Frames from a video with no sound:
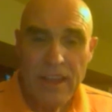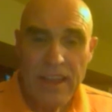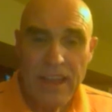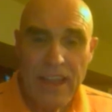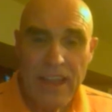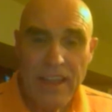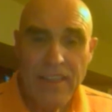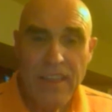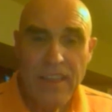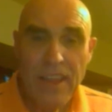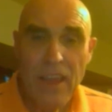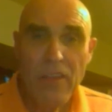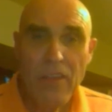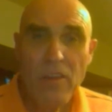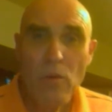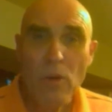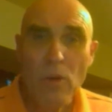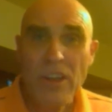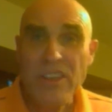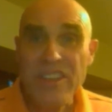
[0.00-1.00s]
And the
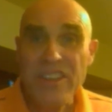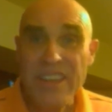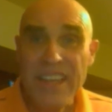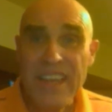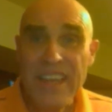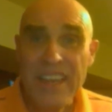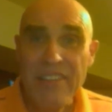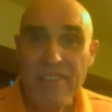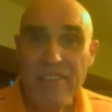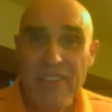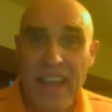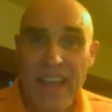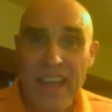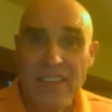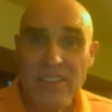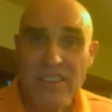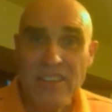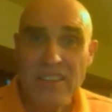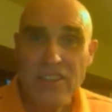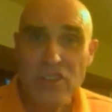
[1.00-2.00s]
other one is Thinking
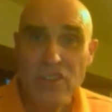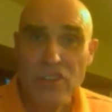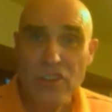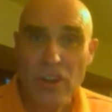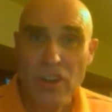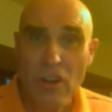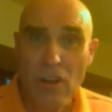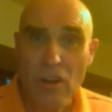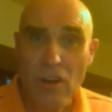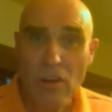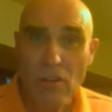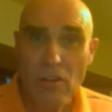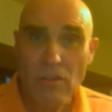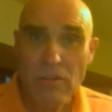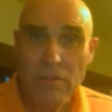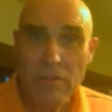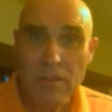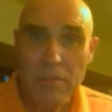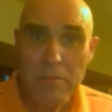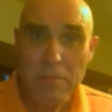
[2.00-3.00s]
Fast and Slow
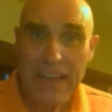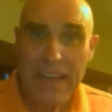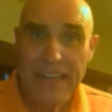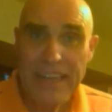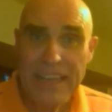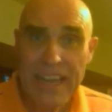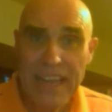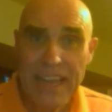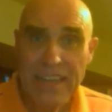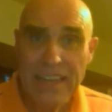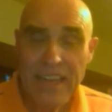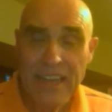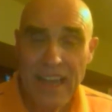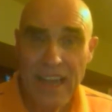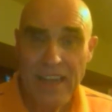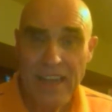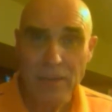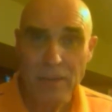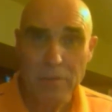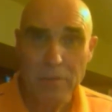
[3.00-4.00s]
by Dan
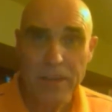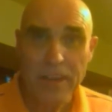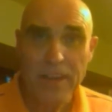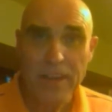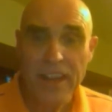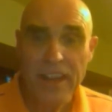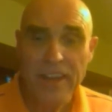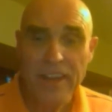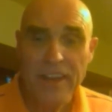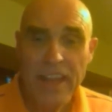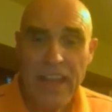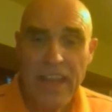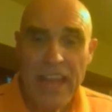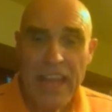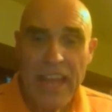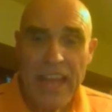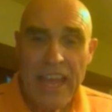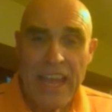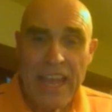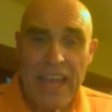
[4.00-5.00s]
Connellman. And
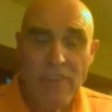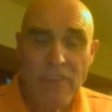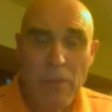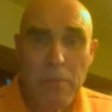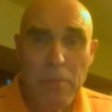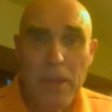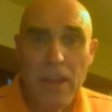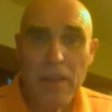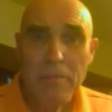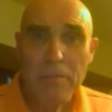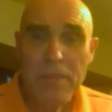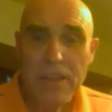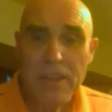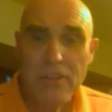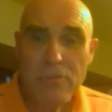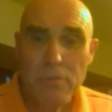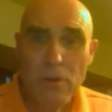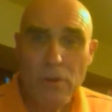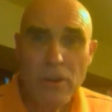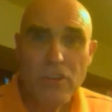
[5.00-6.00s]
if you pick up
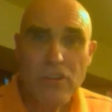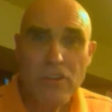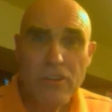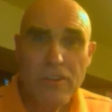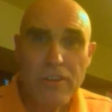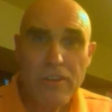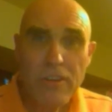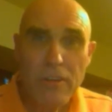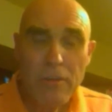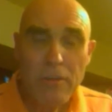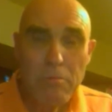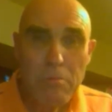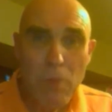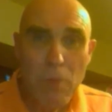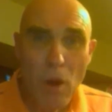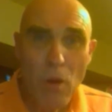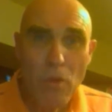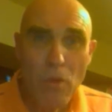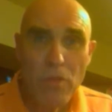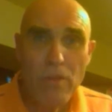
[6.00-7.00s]
these books,
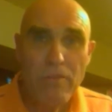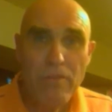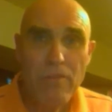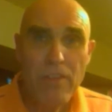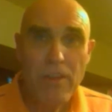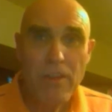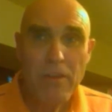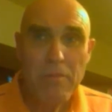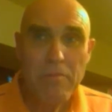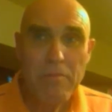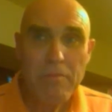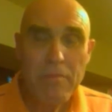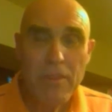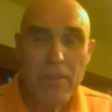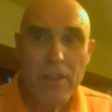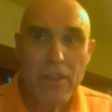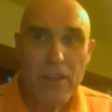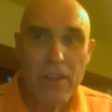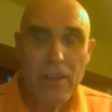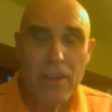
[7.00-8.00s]
both of them,
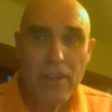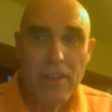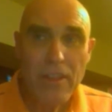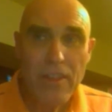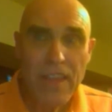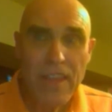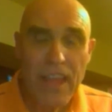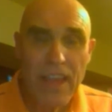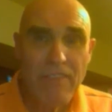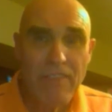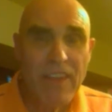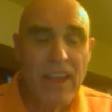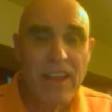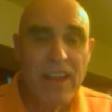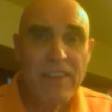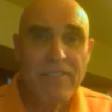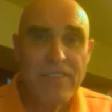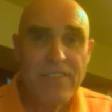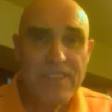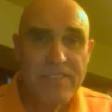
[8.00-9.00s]
they have
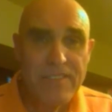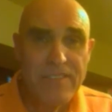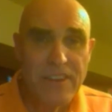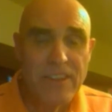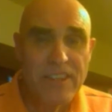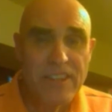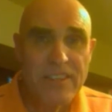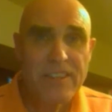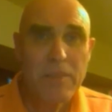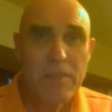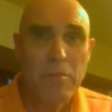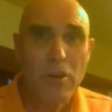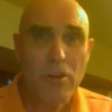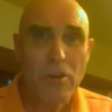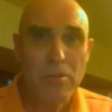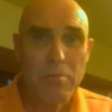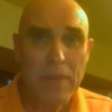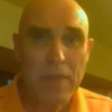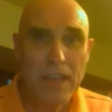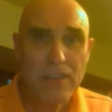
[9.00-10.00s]
kind of very
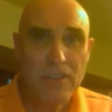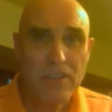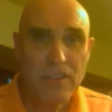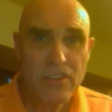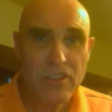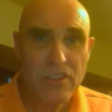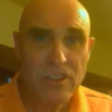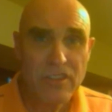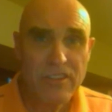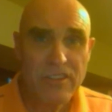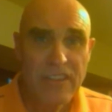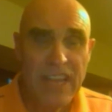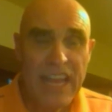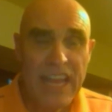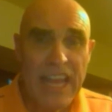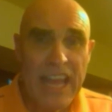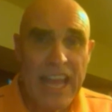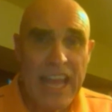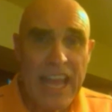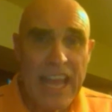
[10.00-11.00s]
similar messages.
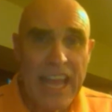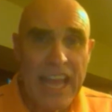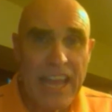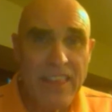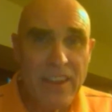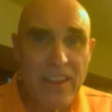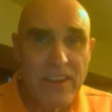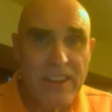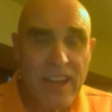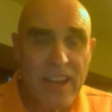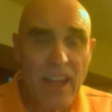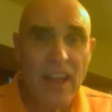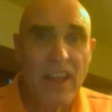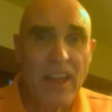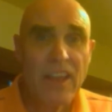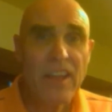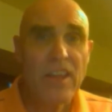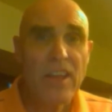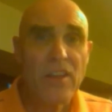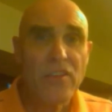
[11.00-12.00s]
And they're
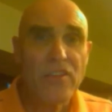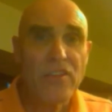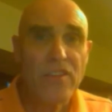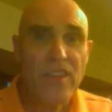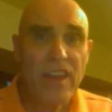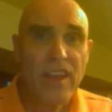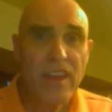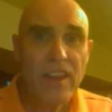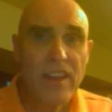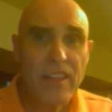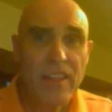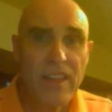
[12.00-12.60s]
telling us that